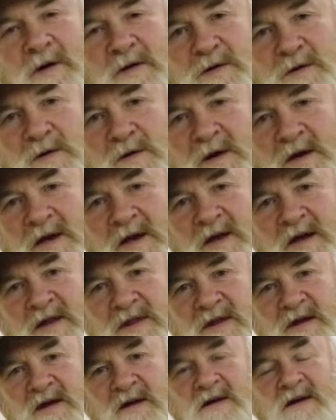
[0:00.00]
doing
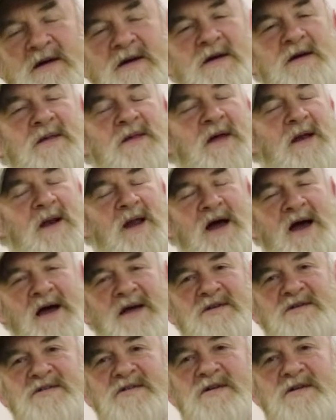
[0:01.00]
anything in the
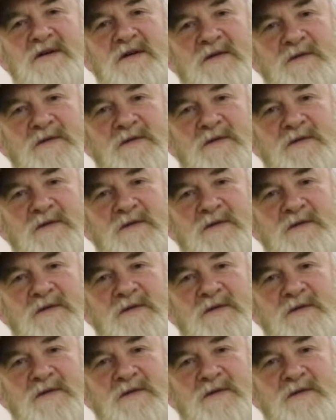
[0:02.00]
last